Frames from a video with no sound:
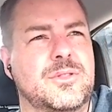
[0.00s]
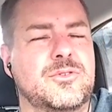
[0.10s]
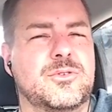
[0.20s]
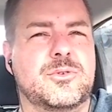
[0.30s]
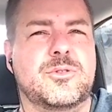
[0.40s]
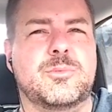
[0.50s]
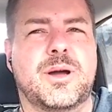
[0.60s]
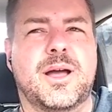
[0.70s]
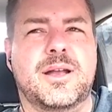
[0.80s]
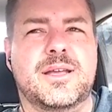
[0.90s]
the truth
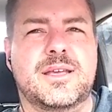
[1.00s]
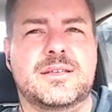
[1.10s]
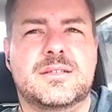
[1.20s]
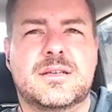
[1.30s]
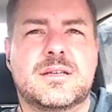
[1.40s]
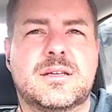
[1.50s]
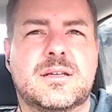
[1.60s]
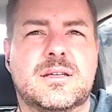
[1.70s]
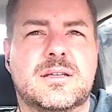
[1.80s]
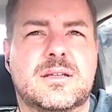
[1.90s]
about how to eat.
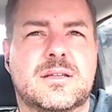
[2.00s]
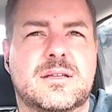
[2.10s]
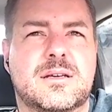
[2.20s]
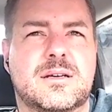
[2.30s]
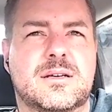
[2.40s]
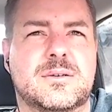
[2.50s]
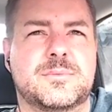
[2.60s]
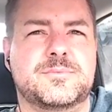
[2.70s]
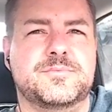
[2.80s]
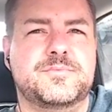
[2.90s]

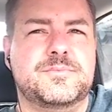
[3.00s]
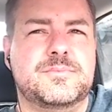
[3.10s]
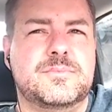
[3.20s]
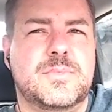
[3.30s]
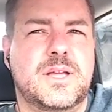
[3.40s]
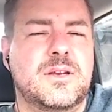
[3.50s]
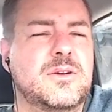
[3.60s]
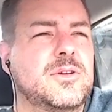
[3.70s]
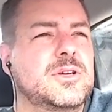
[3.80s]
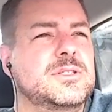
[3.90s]
And you
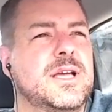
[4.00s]
know, you